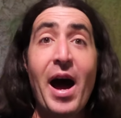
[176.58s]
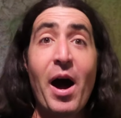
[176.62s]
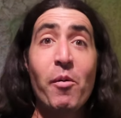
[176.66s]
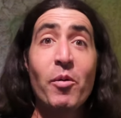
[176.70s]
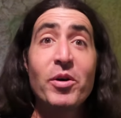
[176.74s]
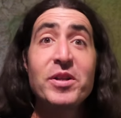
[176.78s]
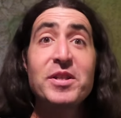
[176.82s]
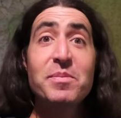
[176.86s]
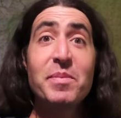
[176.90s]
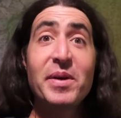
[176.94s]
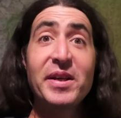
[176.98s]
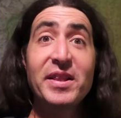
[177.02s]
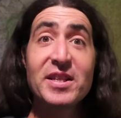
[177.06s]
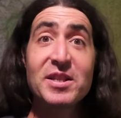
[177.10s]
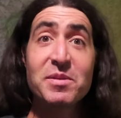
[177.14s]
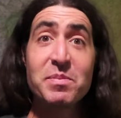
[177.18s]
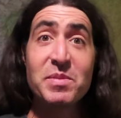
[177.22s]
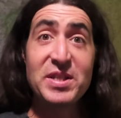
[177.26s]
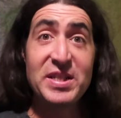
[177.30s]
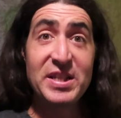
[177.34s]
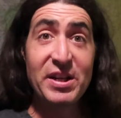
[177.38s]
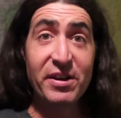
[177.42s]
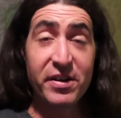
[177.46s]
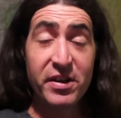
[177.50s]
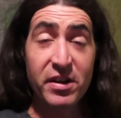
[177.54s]
I want to make this
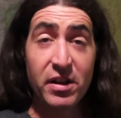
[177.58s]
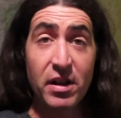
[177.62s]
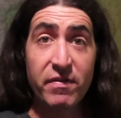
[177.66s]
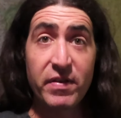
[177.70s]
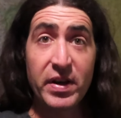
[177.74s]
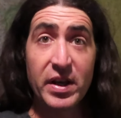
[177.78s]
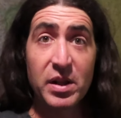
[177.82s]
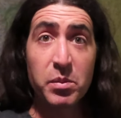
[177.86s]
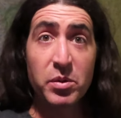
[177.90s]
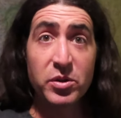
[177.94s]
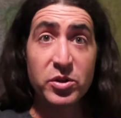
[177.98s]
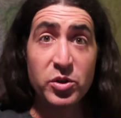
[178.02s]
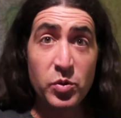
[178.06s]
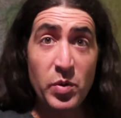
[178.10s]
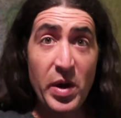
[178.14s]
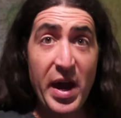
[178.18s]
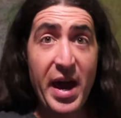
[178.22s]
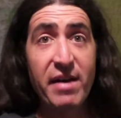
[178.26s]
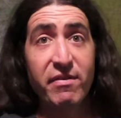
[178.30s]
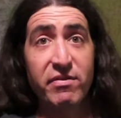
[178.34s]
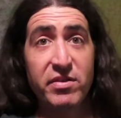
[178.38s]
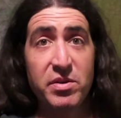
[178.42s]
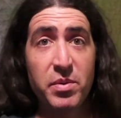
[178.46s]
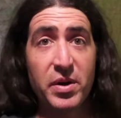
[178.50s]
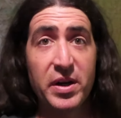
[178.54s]
material available to
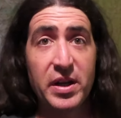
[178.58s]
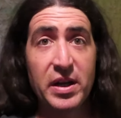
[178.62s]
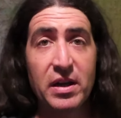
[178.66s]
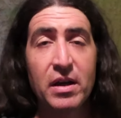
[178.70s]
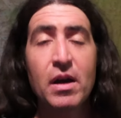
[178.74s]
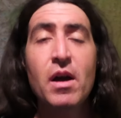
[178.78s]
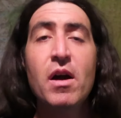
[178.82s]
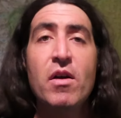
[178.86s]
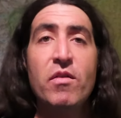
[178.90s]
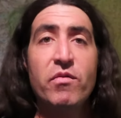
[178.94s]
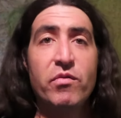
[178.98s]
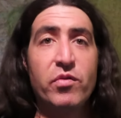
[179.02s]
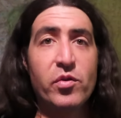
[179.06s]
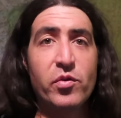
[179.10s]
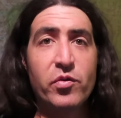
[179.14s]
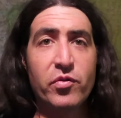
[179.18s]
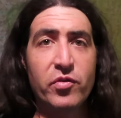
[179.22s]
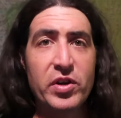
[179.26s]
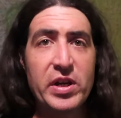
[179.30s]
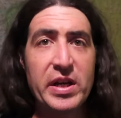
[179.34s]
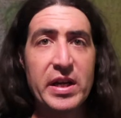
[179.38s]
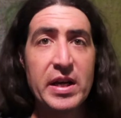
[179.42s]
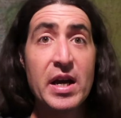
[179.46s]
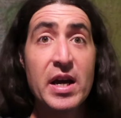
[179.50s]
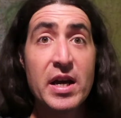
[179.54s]
everybody for
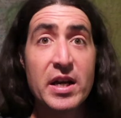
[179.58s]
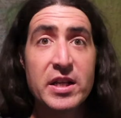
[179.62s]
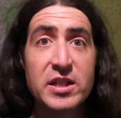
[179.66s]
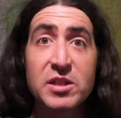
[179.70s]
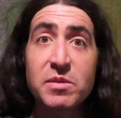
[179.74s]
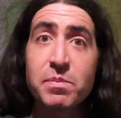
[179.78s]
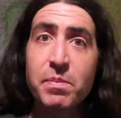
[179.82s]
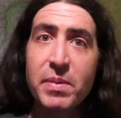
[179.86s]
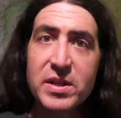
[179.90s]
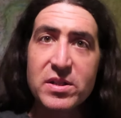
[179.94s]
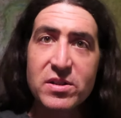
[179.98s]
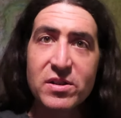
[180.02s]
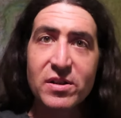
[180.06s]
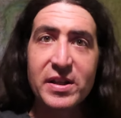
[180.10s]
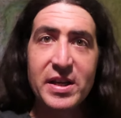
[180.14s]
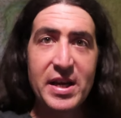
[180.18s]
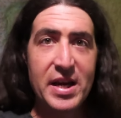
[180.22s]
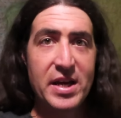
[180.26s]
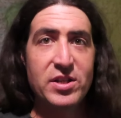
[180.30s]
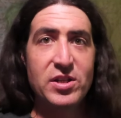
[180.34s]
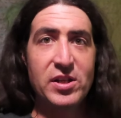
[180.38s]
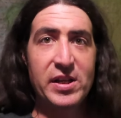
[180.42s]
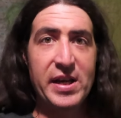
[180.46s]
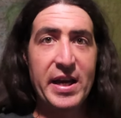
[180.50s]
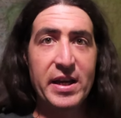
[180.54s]
free,
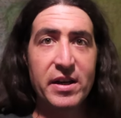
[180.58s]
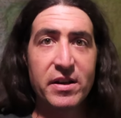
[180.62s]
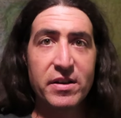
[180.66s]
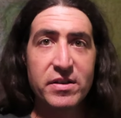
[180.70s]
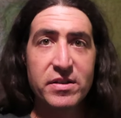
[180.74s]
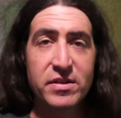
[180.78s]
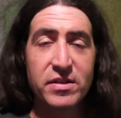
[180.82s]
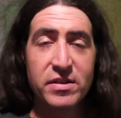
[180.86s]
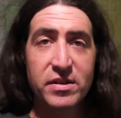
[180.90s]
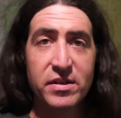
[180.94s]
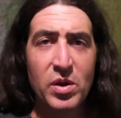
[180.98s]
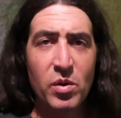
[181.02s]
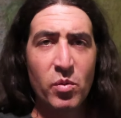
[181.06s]
especially educators.